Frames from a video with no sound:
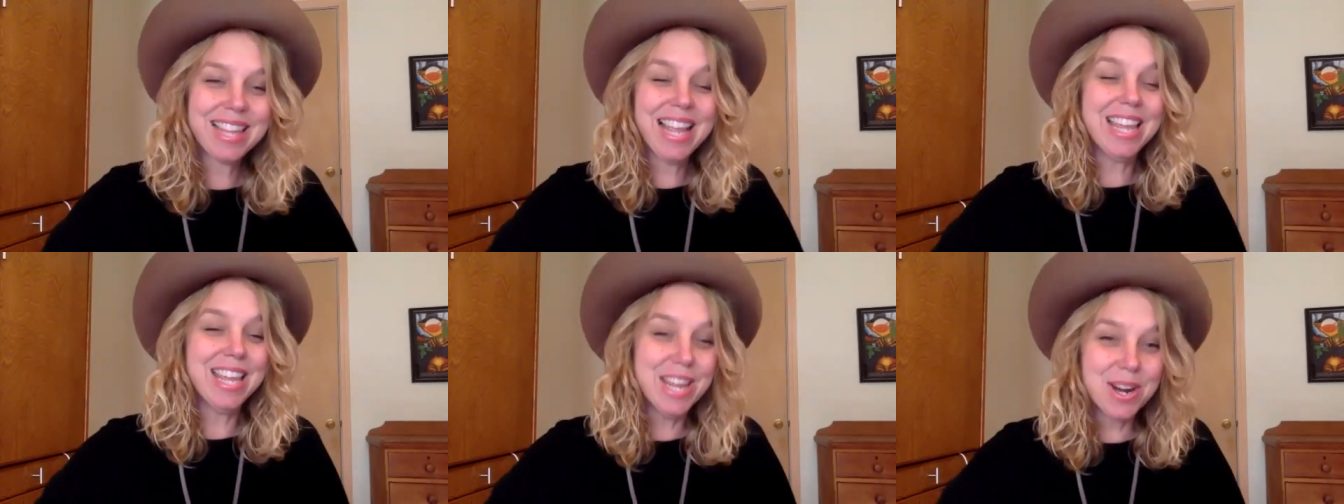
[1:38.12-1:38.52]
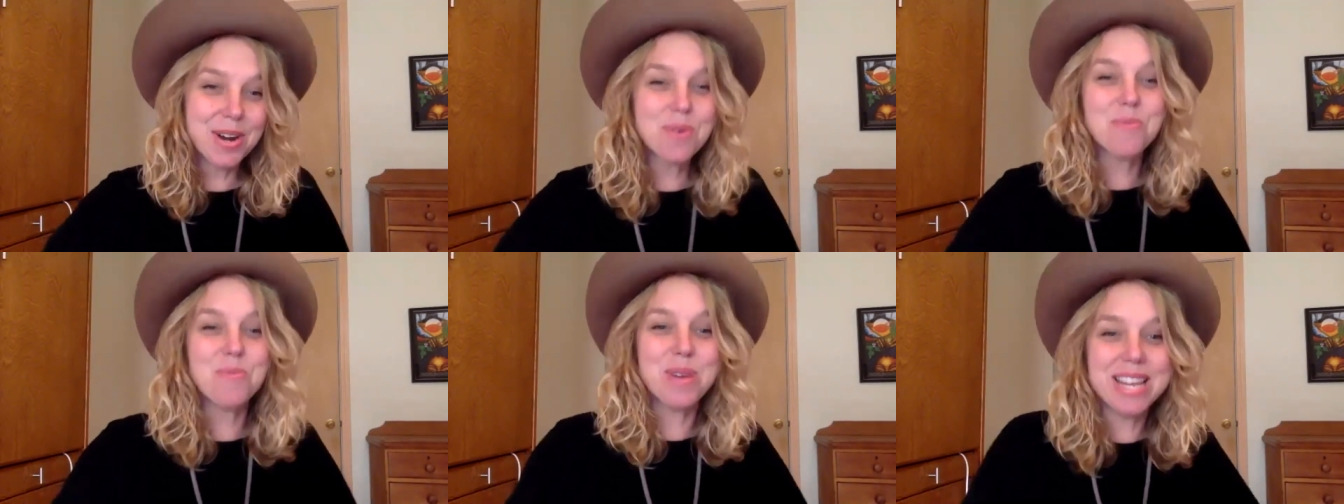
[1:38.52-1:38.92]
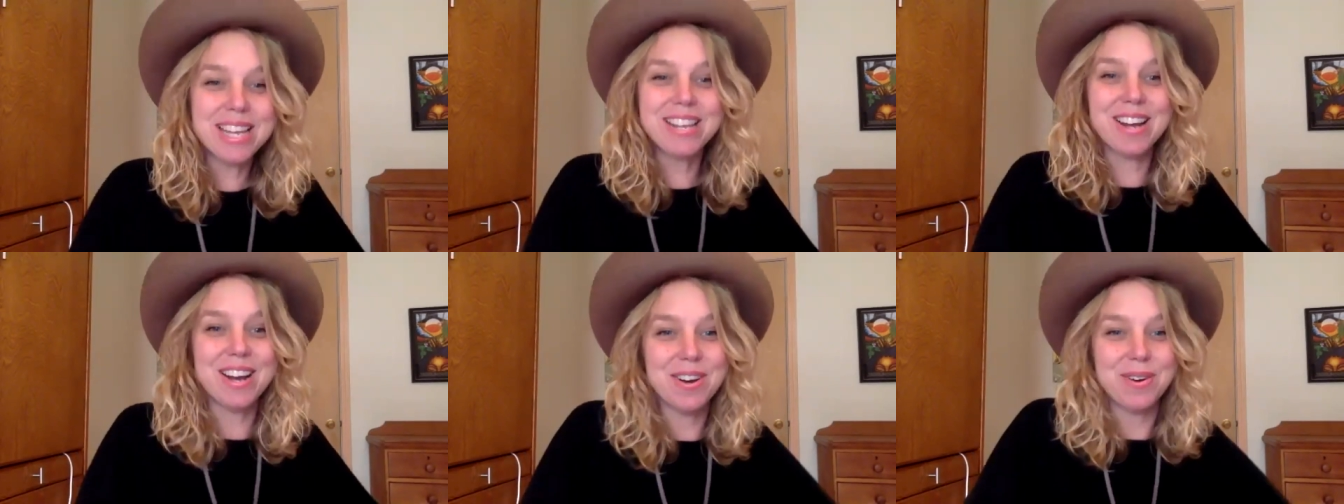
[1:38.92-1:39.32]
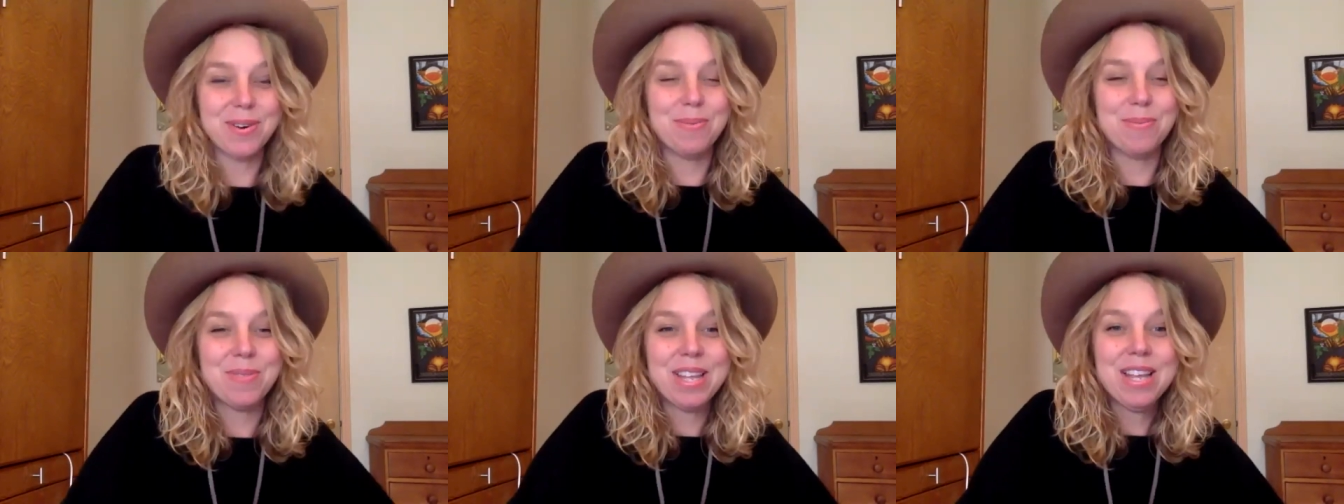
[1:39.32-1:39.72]
here we go.
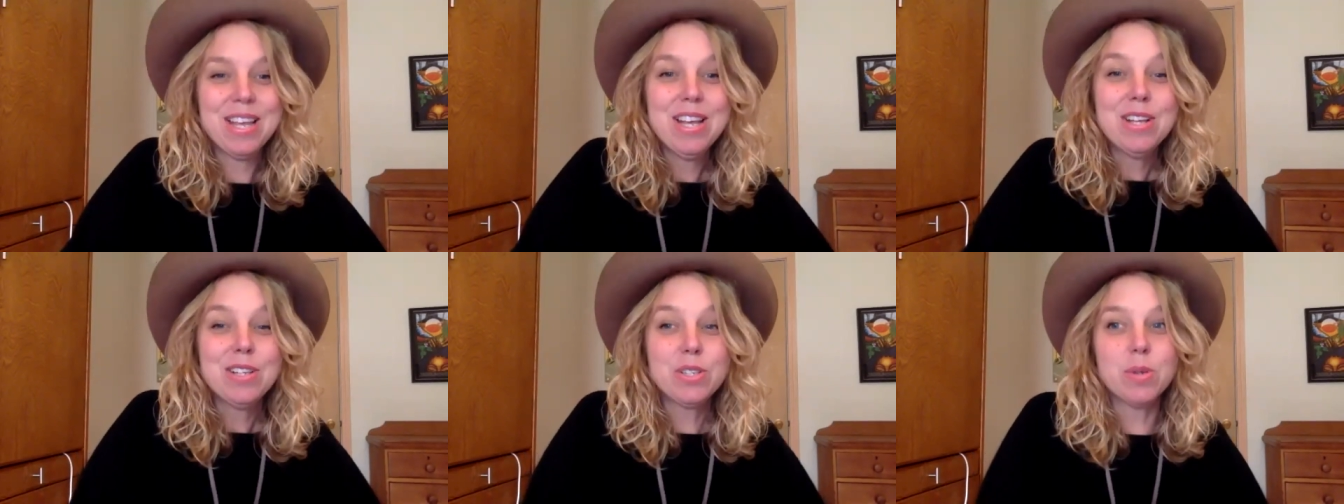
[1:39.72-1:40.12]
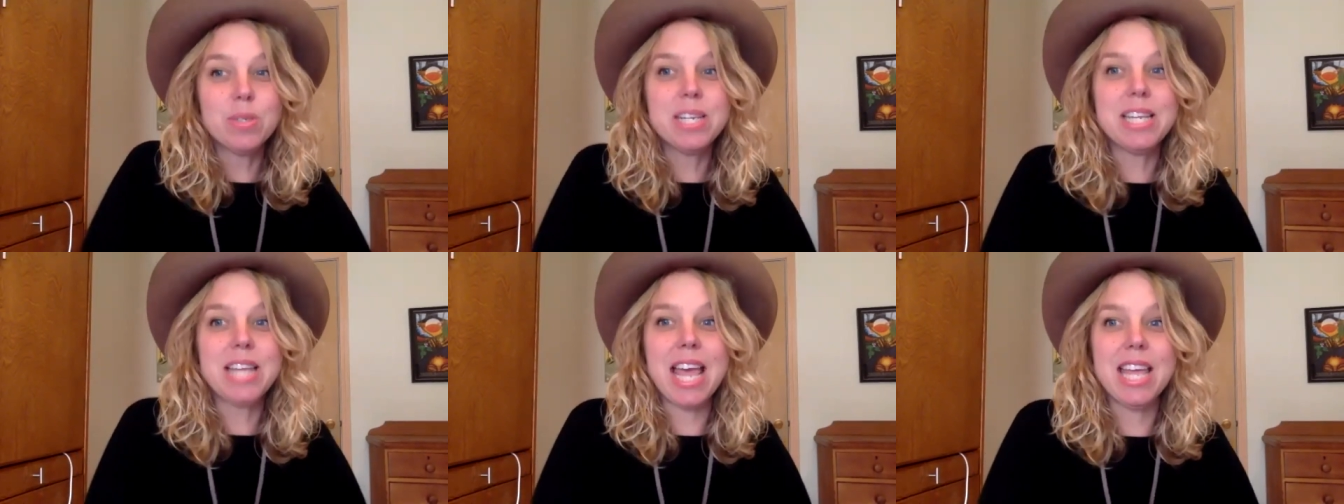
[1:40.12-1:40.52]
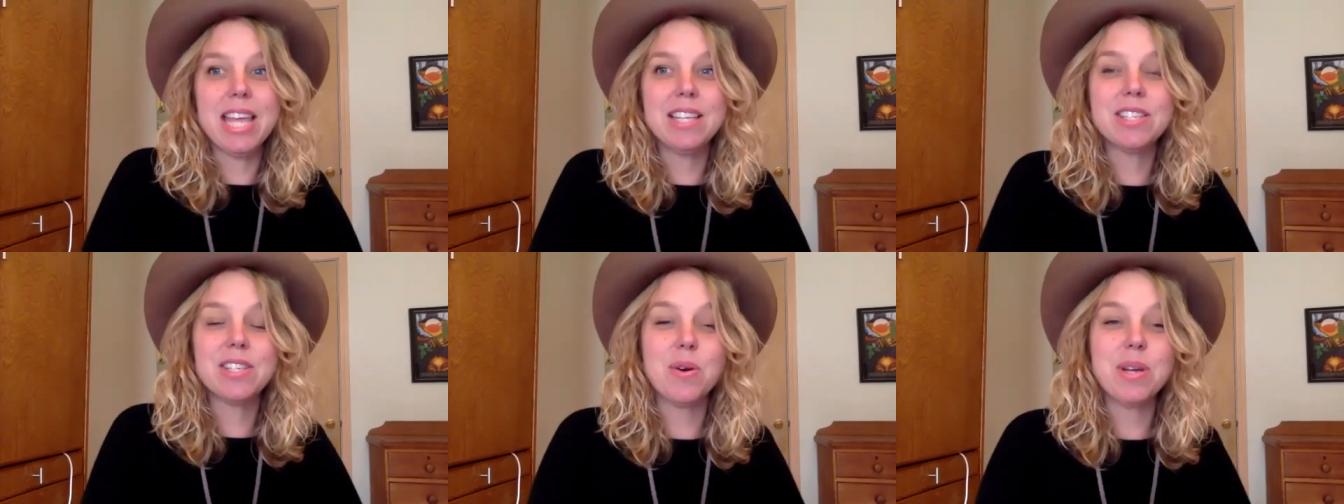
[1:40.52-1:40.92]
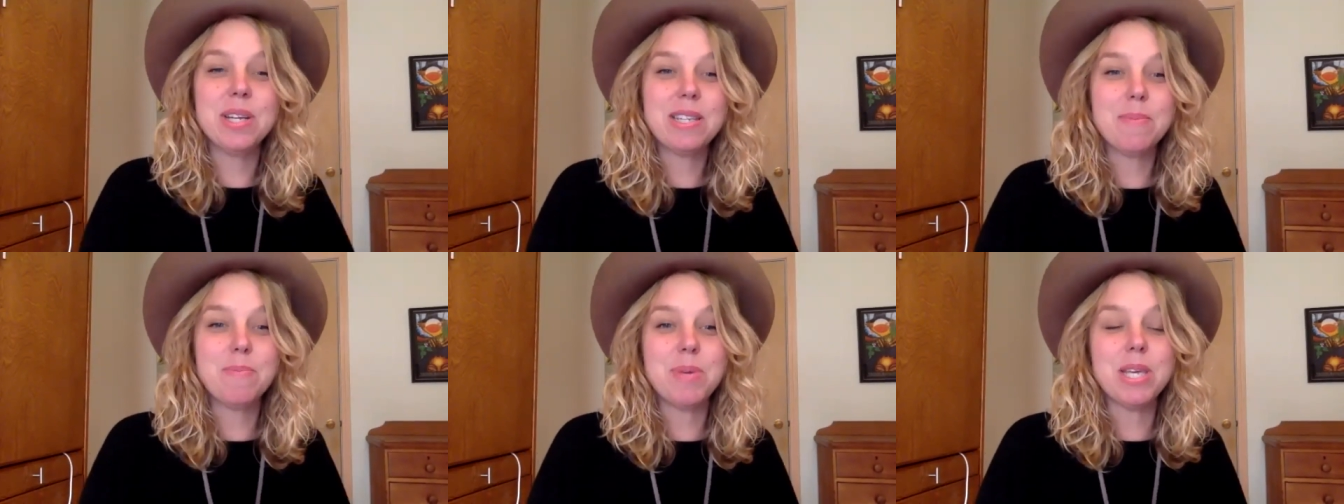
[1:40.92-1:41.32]
So today is going
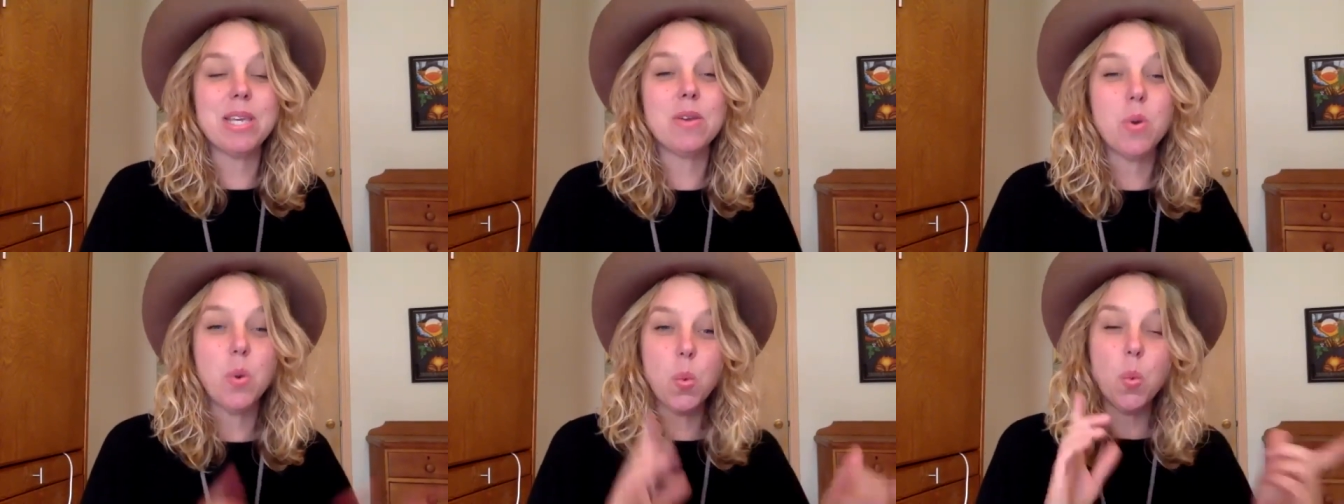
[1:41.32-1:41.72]
to be